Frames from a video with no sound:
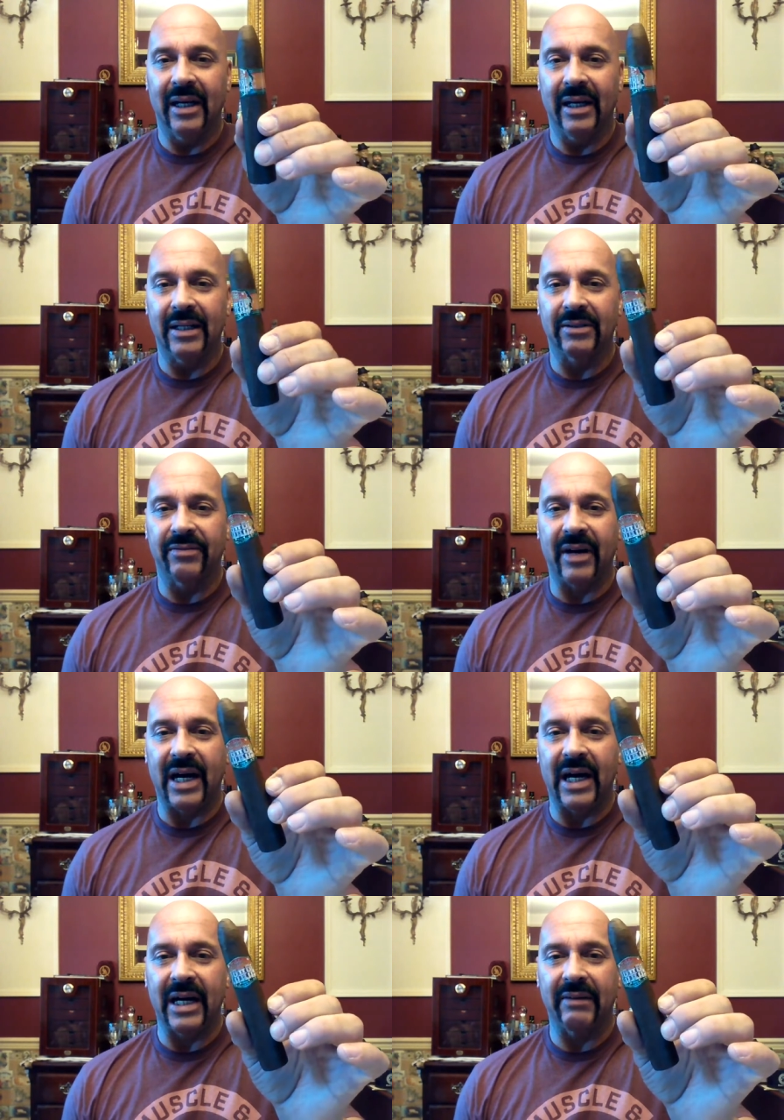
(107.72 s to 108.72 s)
It is
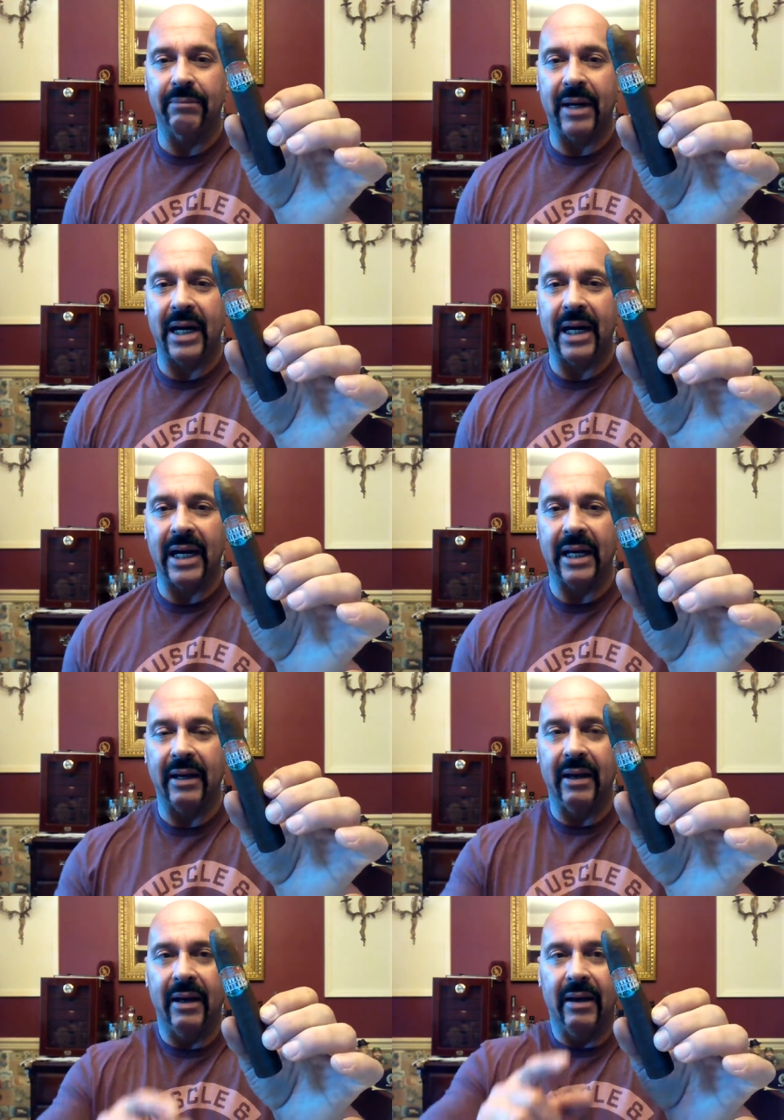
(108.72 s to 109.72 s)
5 by
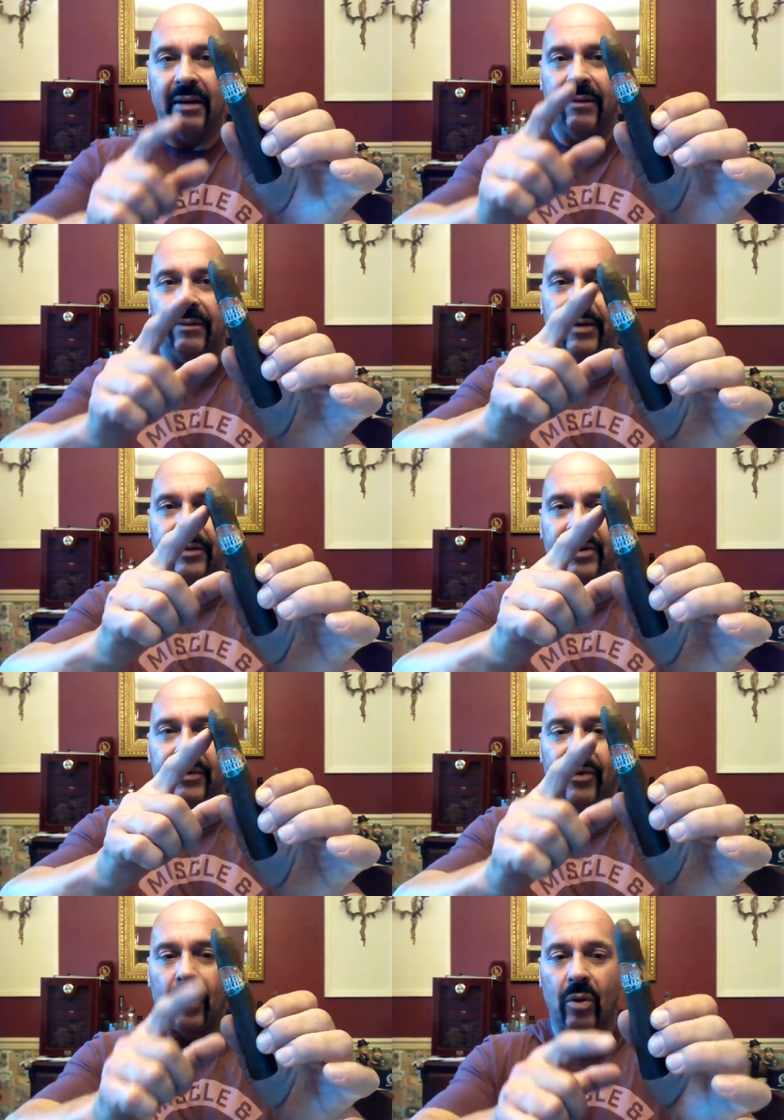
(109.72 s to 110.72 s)

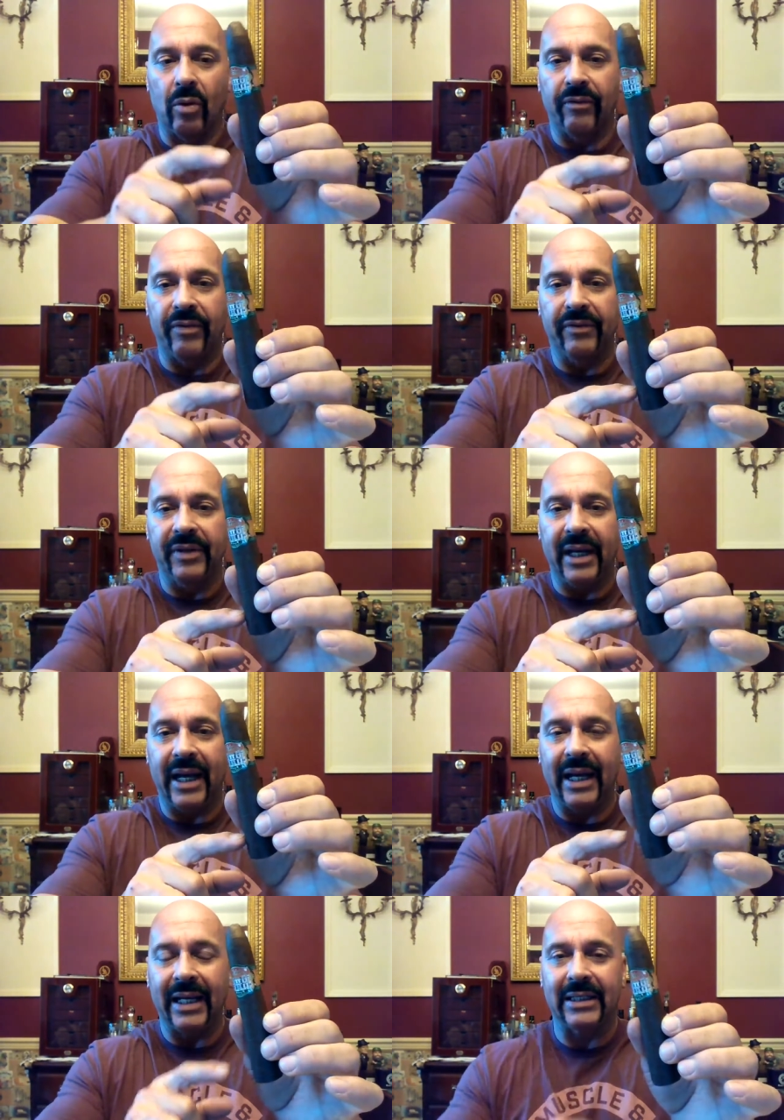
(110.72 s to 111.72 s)

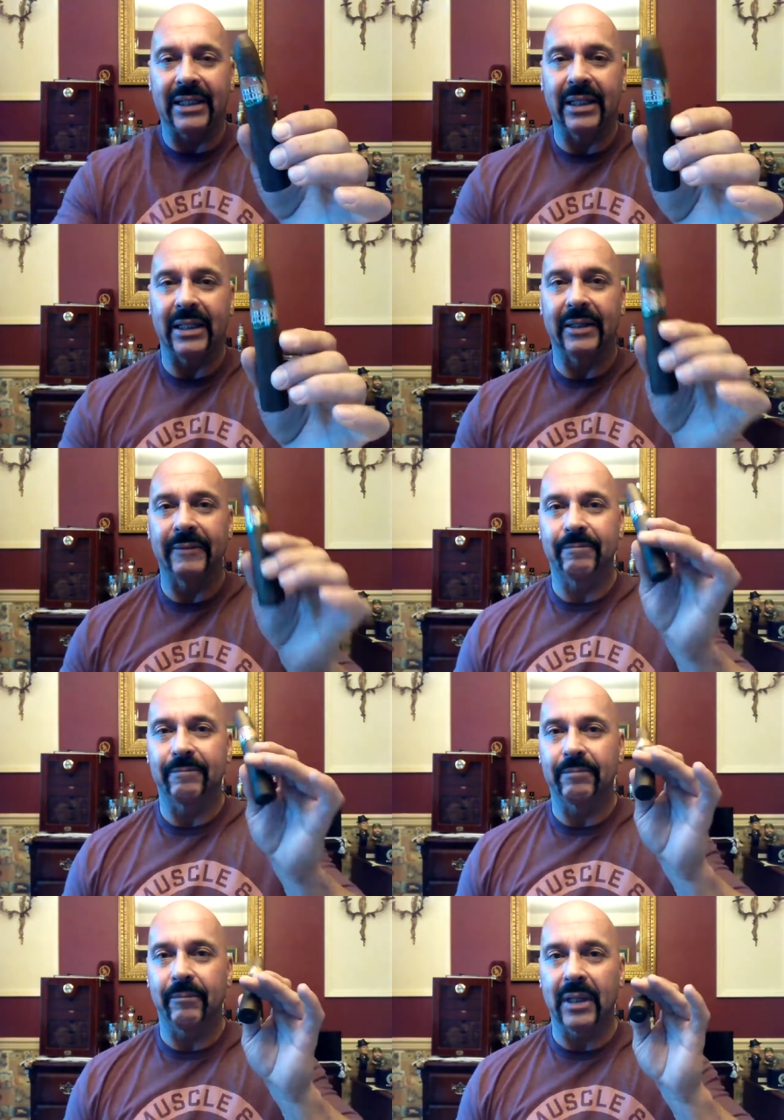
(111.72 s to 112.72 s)
54-58,
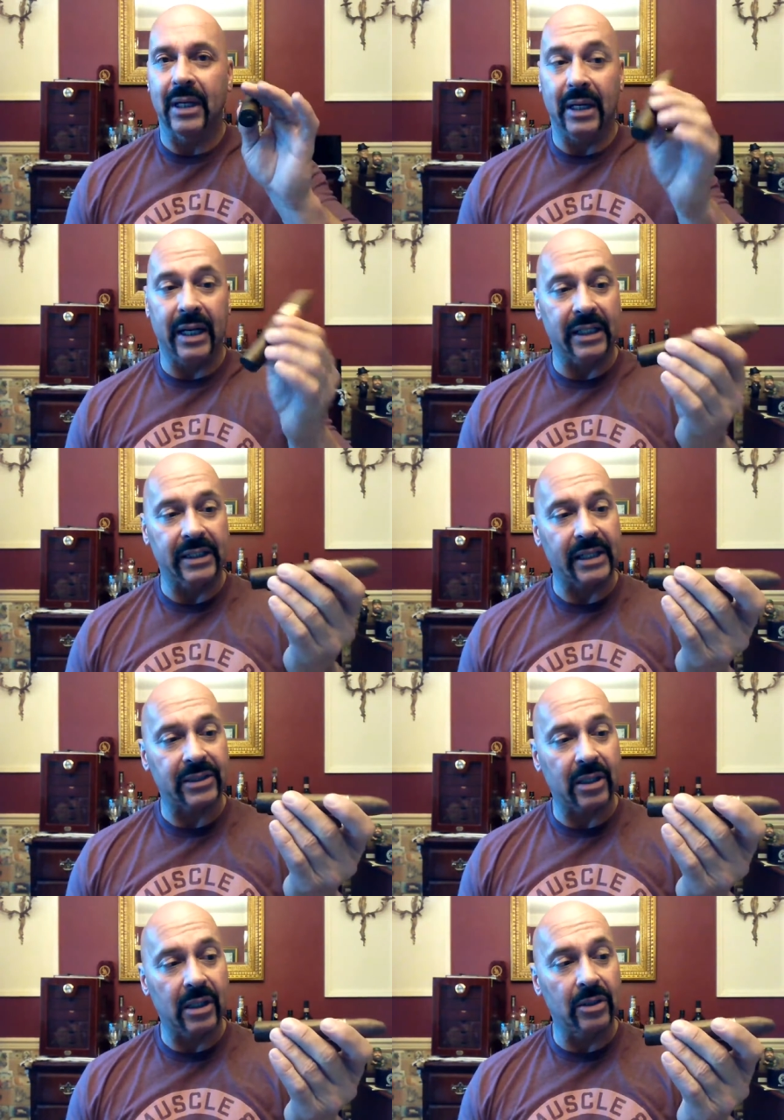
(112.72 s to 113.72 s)
and it has
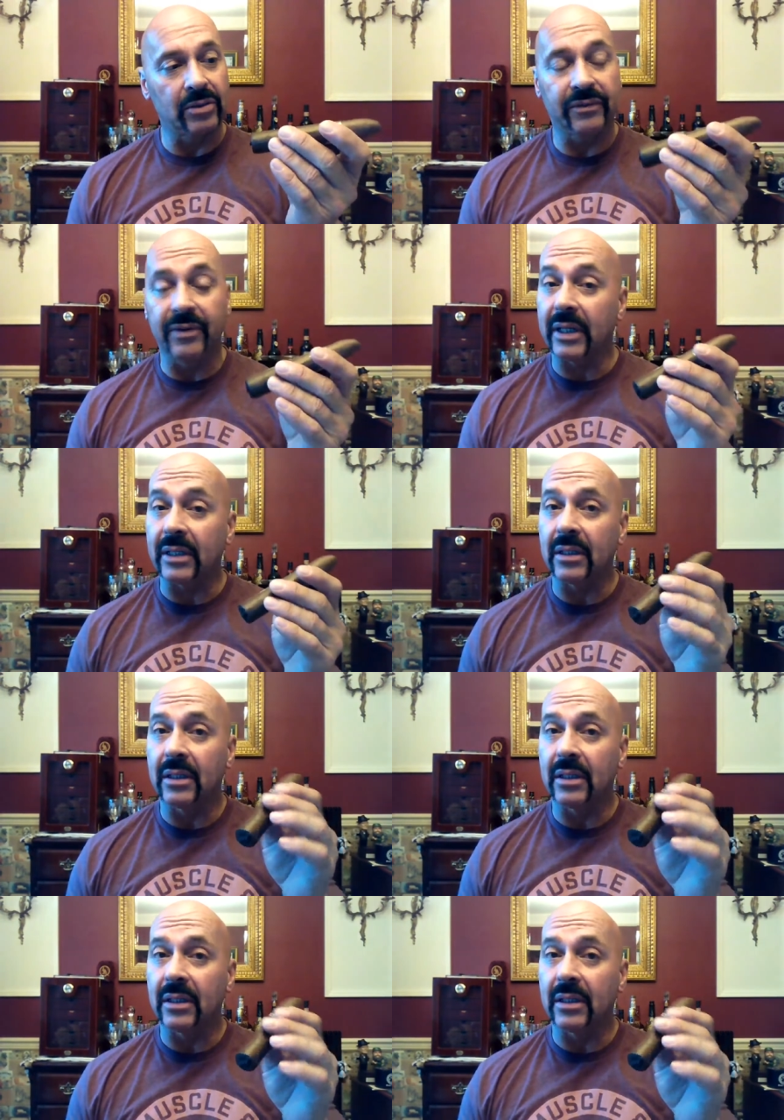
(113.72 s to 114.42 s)
a closed foot.